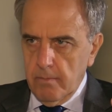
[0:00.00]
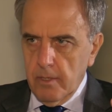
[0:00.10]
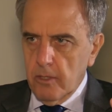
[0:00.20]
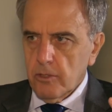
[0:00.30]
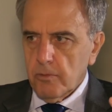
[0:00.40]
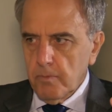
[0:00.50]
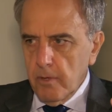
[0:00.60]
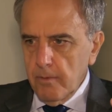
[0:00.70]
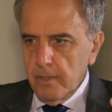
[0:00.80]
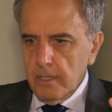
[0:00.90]
because
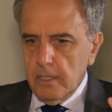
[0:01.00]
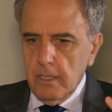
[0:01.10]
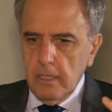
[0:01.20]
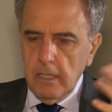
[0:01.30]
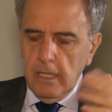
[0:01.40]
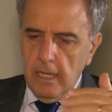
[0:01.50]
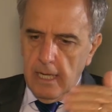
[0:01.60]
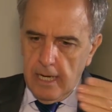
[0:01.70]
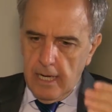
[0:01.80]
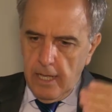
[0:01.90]
poverty
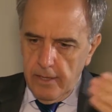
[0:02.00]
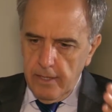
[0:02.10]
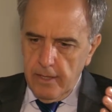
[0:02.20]
and other